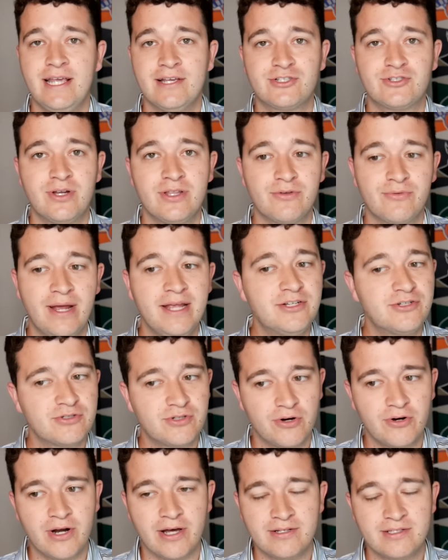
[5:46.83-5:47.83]
yesterday the
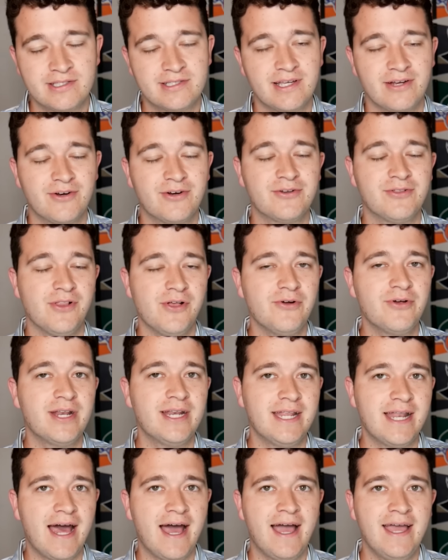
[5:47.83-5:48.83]
Rangers hurt us. They hurt
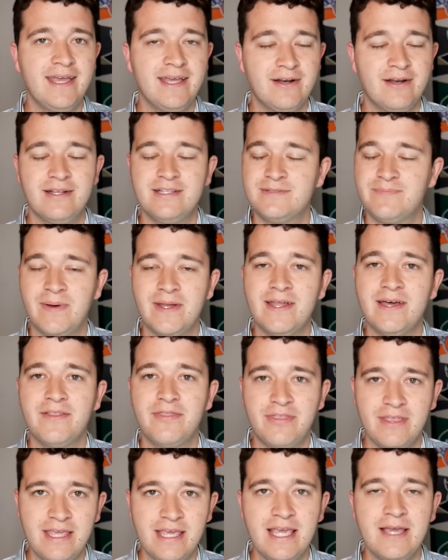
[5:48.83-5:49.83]
Logan and I, and it's been
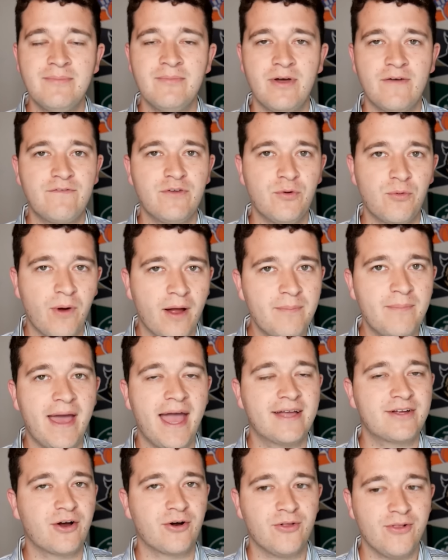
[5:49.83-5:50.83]
a theme. If you run
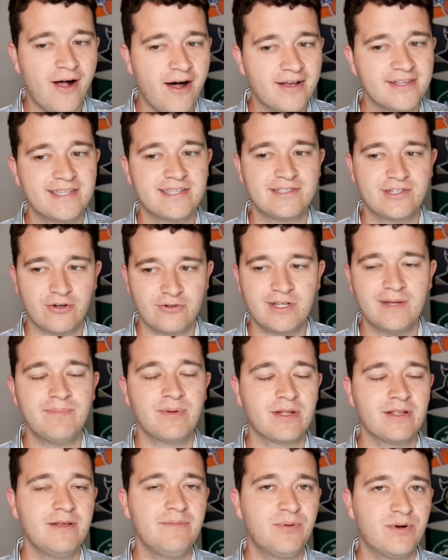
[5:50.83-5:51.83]
back our losses, you're
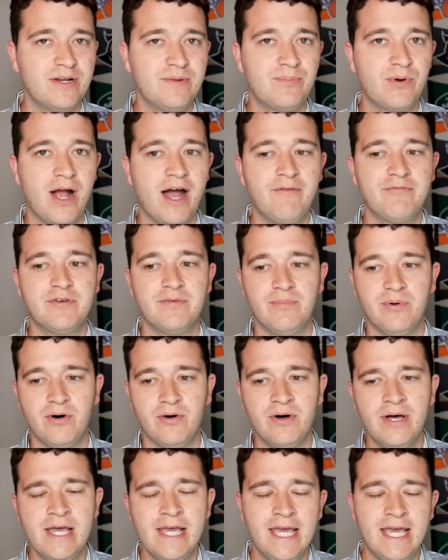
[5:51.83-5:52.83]
typically pretty
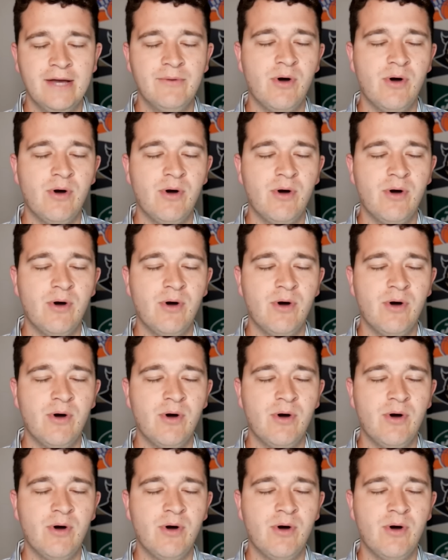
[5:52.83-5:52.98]
profitable.